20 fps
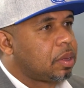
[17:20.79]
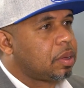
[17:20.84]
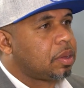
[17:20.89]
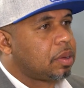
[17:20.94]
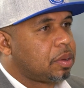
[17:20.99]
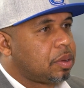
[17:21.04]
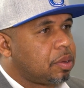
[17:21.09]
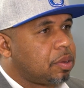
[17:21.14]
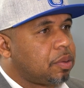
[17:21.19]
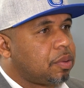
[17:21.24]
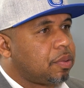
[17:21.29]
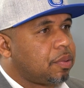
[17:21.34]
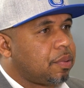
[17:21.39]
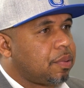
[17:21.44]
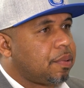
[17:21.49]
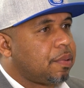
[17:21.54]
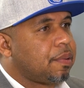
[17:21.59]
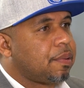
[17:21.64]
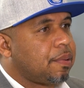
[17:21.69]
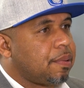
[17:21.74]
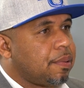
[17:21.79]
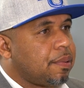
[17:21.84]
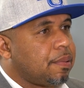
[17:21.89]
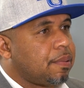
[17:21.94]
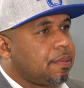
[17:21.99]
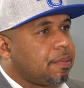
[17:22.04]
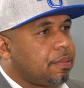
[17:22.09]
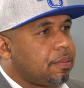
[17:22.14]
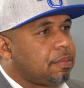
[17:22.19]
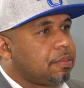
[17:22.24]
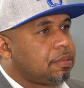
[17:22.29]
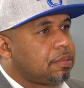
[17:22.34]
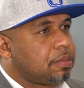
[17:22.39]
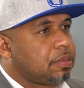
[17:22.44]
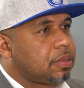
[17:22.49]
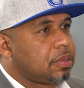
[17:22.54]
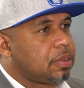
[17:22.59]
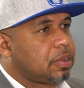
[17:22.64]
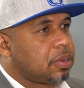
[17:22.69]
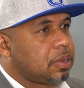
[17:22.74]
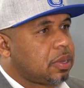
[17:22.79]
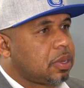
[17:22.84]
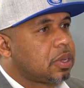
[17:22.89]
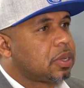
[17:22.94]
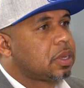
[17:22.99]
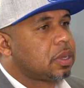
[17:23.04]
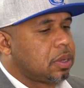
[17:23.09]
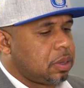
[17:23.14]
agents. All of that's what we learned.